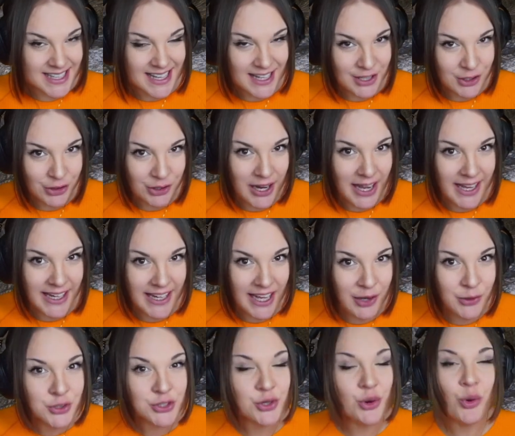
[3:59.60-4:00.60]
in your
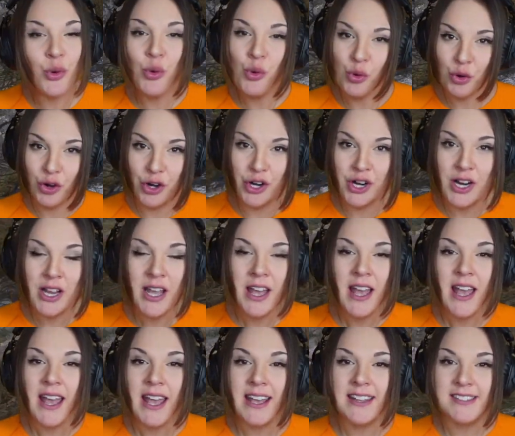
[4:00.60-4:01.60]
hideout, or
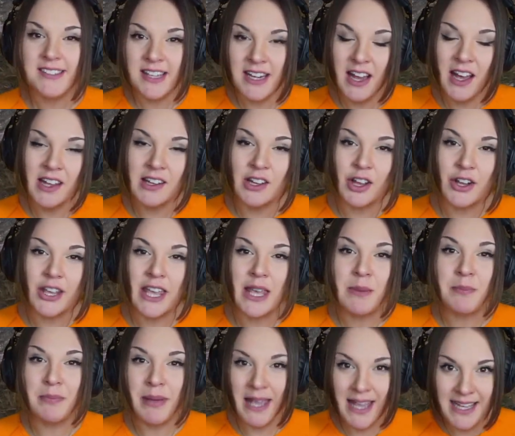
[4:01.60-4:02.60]
it's going to unlock a
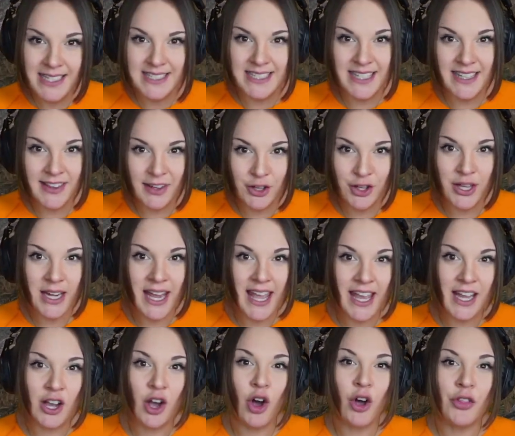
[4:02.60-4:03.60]
painting that you can
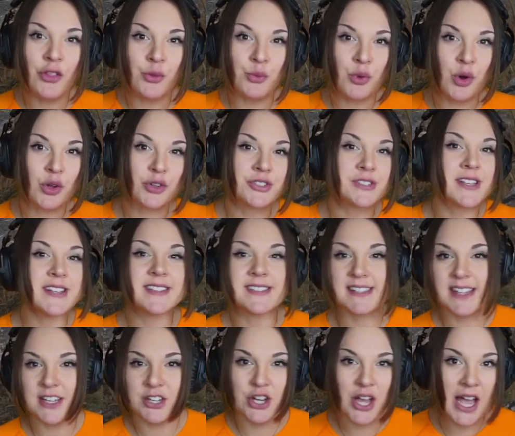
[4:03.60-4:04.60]
hang on the walls
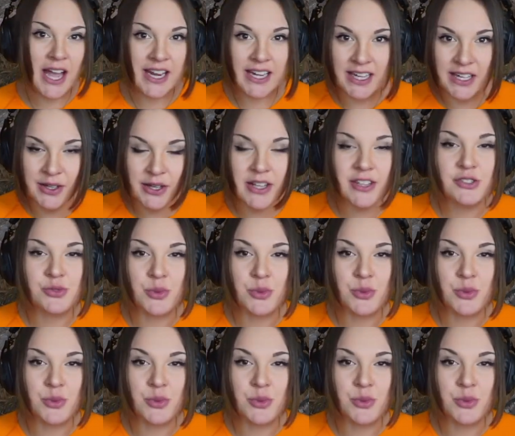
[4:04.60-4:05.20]
inside your hideout as